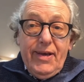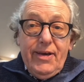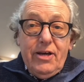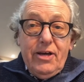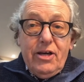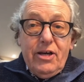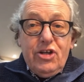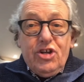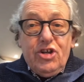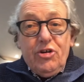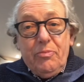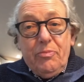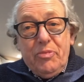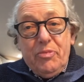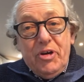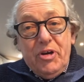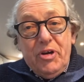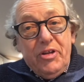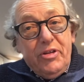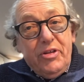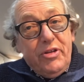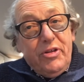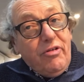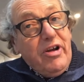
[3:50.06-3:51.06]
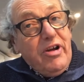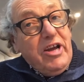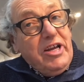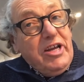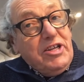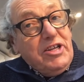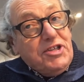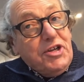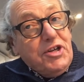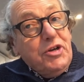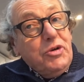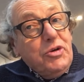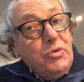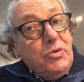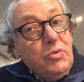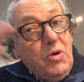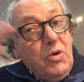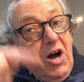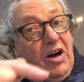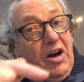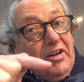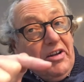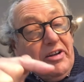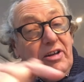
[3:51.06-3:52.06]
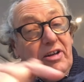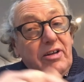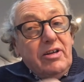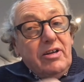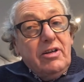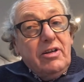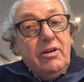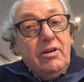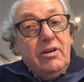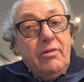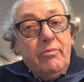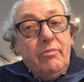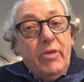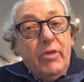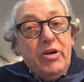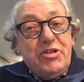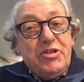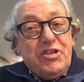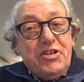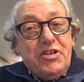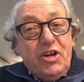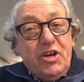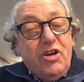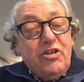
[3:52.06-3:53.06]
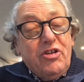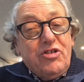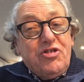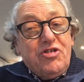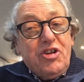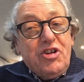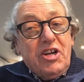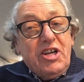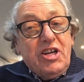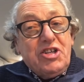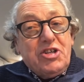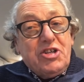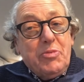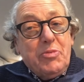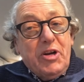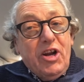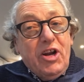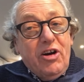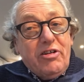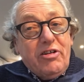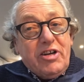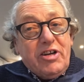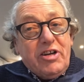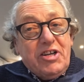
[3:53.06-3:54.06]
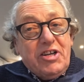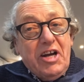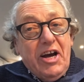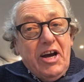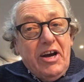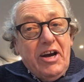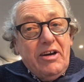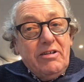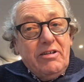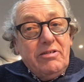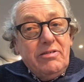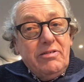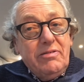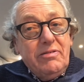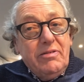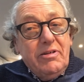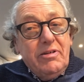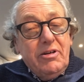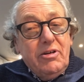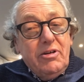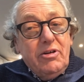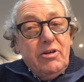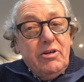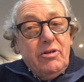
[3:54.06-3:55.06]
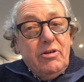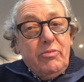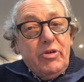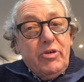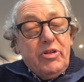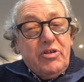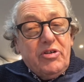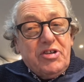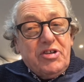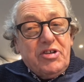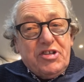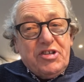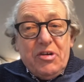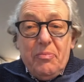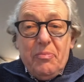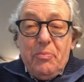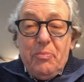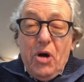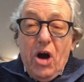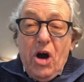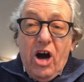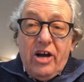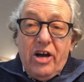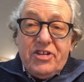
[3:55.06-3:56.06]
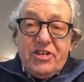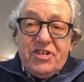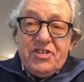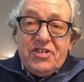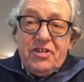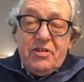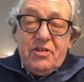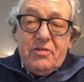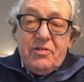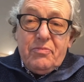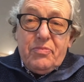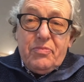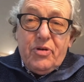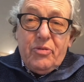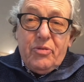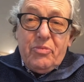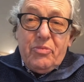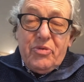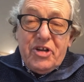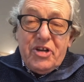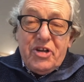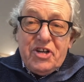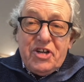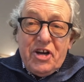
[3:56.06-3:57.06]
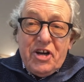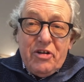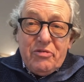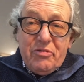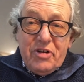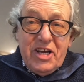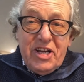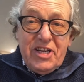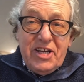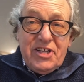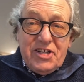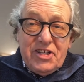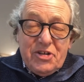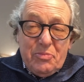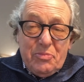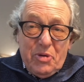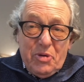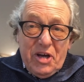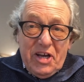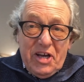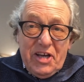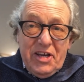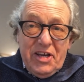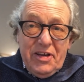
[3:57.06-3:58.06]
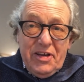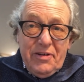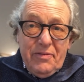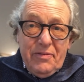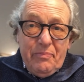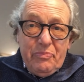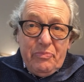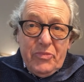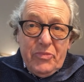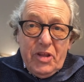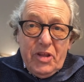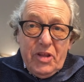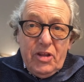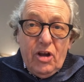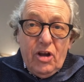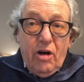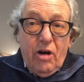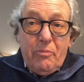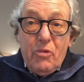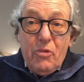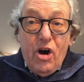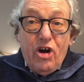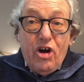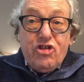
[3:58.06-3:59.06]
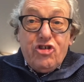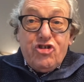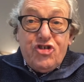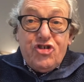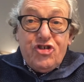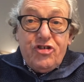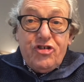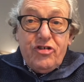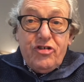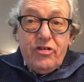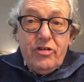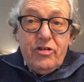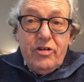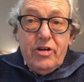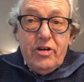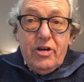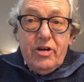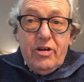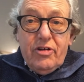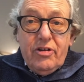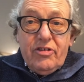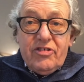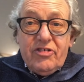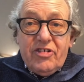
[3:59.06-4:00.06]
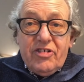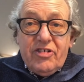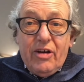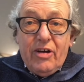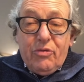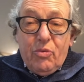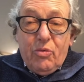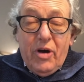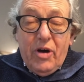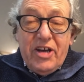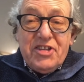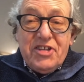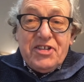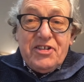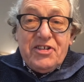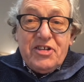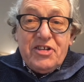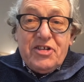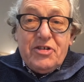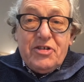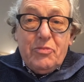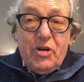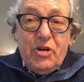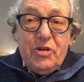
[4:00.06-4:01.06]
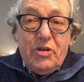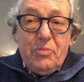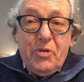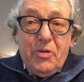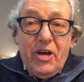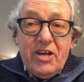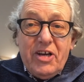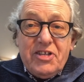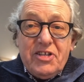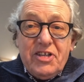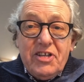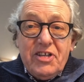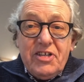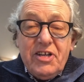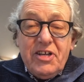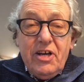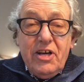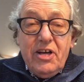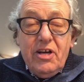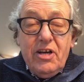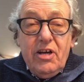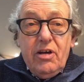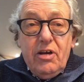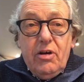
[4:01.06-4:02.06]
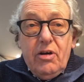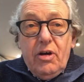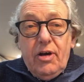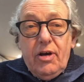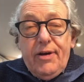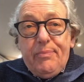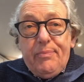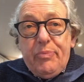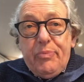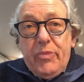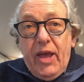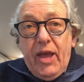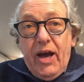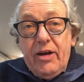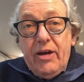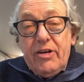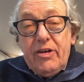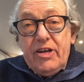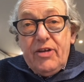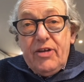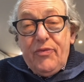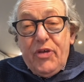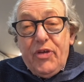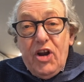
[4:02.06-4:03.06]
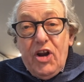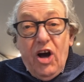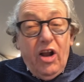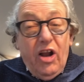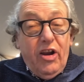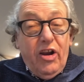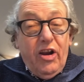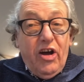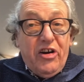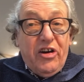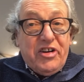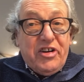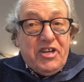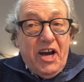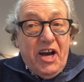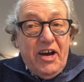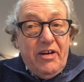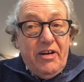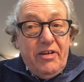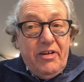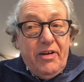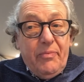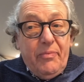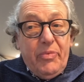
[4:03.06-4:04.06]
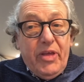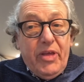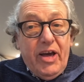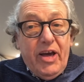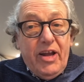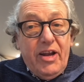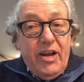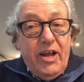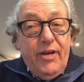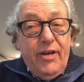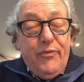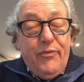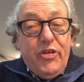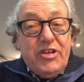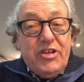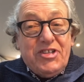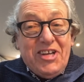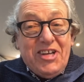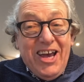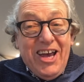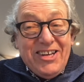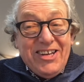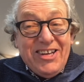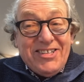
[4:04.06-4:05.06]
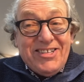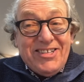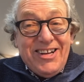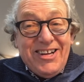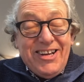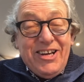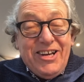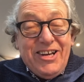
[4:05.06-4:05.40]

it should be 3, 2, 1. Most of the country needs to be locked down, but there are some parts that probably don't need to be, not much, Southwest and some other places. And if they're not locked down, then if the testing